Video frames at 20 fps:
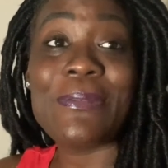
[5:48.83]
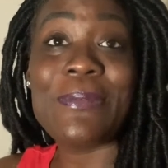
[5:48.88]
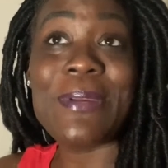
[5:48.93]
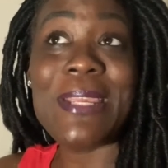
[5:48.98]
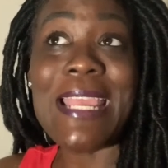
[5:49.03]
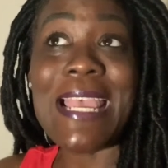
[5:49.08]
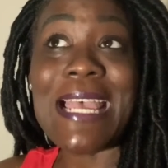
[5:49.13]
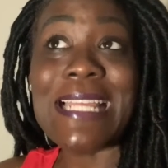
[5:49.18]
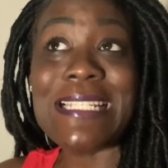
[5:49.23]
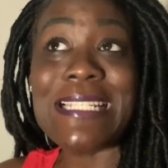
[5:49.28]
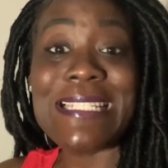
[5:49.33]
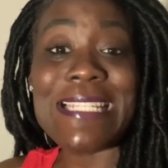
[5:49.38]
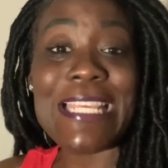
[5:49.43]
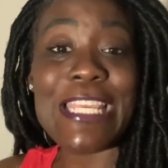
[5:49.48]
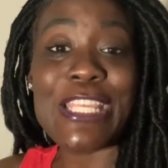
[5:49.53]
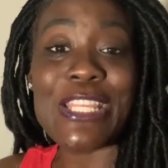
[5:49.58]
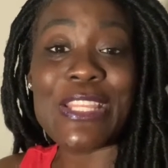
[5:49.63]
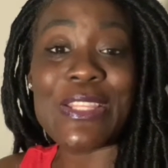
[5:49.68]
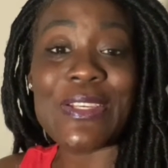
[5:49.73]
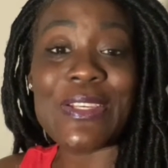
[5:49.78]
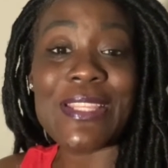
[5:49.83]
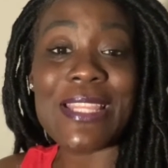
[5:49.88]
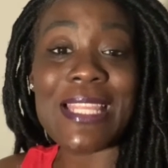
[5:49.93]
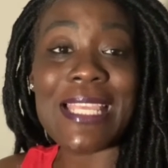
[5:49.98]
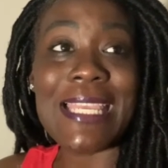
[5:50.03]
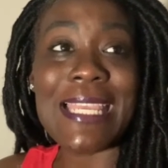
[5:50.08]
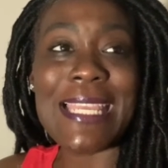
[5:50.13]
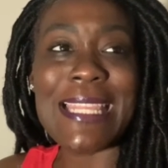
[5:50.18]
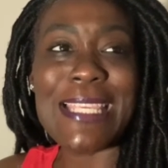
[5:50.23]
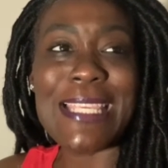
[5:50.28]
had to take, like,
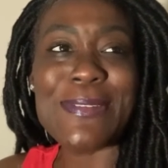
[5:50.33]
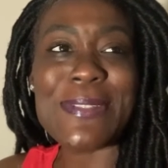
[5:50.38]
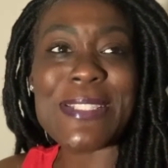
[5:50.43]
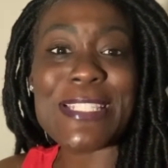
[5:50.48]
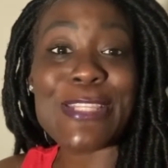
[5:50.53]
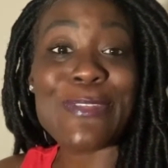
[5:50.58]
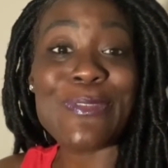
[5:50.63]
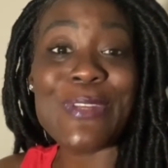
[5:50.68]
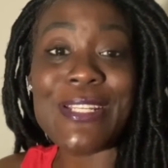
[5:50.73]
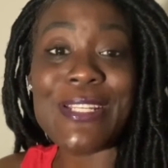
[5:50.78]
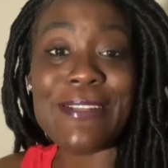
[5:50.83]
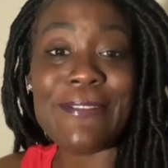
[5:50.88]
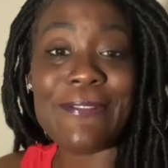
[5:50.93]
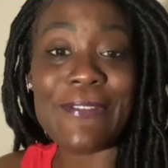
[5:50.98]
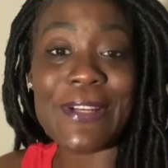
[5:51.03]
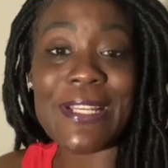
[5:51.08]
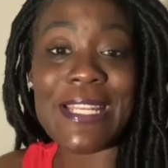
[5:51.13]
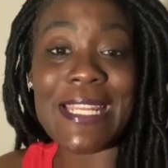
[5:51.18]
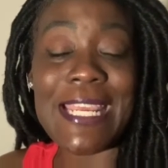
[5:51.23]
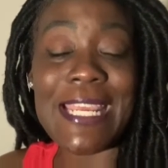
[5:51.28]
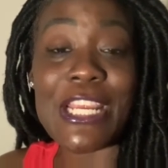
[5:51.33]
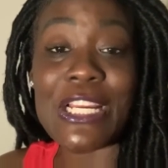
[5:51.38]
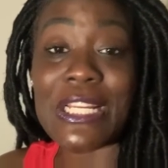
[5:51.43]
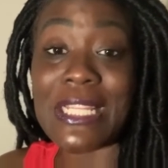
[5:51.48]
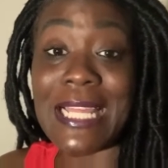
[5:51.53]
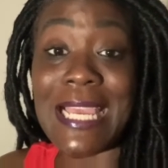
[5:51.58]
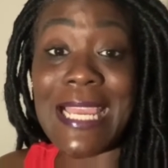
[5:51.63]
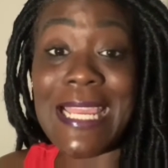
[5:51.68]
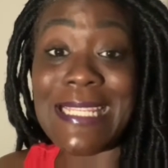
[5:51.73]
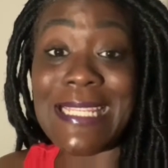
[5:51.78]
I think it was three different
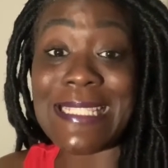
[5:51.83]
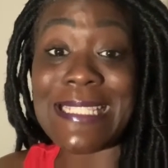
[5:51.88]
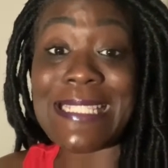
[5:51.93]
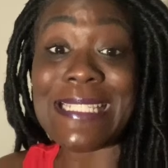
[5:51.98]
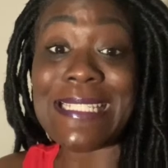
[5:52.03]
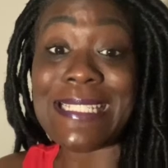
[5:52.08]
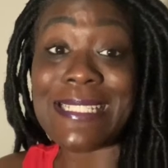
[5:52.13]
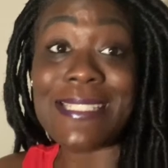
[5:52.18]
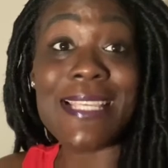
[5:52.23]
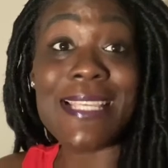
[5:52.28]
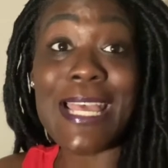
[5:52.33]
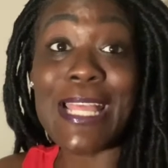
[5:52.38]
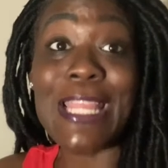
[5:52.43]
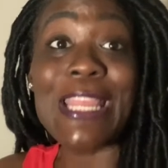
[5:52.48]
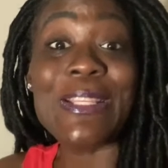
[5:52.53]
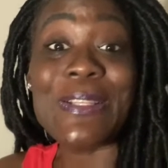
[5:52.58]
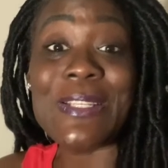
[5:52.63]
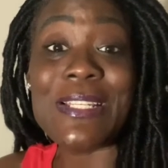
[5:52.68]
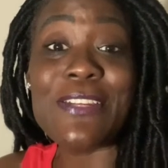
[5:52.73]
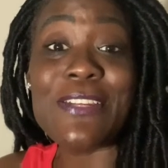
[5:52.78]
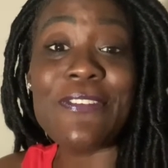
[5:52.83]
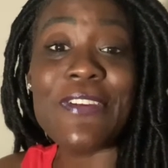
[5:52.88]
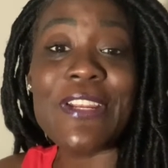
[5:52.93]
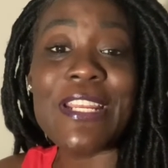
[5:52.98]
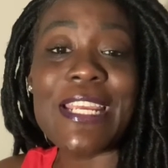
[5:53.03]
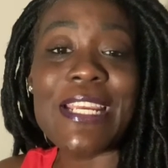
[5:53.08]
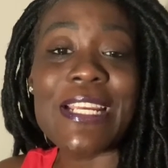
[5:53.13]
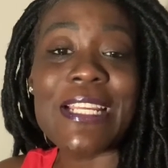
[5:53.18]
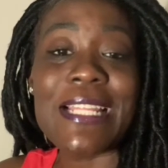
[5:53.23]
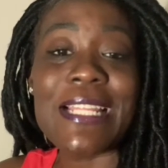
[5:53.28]
airlines. Yeah, three different
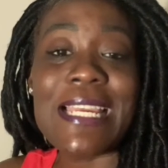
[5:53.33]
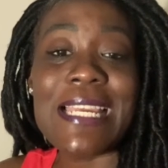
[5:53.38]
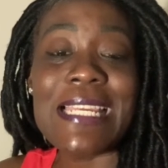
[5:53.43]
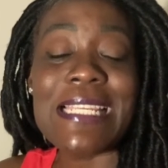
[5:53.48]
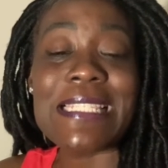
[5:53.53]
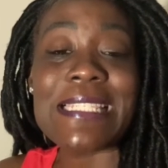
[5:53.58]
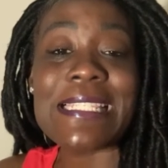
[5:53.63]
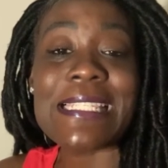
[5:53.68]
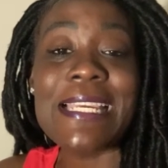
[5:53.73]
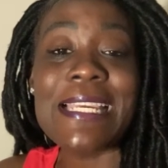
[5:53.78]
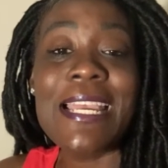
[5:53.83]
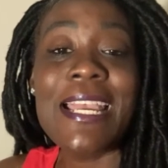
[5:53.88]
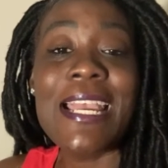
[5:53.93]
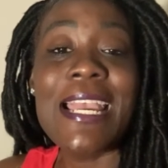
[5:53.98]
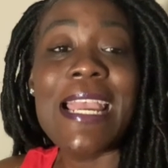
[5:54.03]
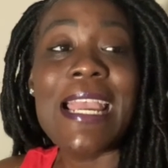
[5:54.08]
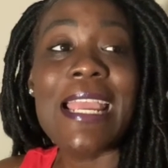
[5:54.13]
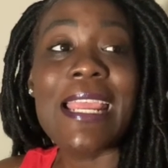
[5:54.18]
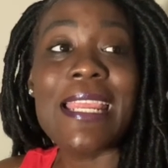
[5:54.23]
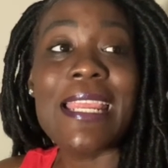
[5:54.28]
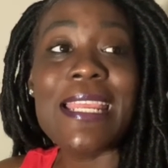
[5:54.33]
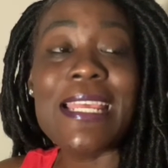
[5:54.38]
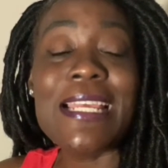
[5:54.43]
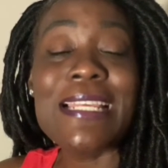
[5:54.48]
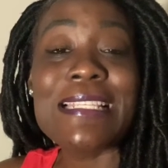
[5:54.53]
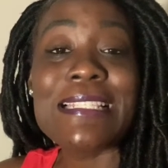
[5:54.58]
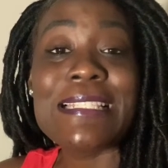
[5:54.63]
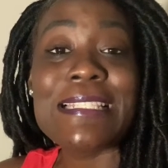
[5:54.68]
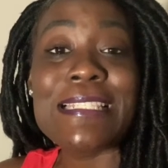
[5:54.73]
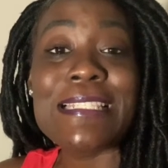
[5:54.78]
airlines.
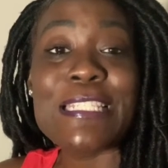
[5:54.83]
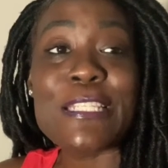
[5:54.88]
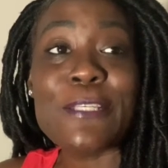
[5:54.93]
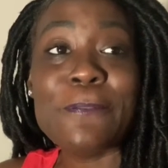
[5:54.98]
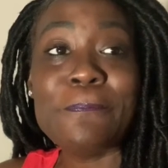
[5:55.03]
And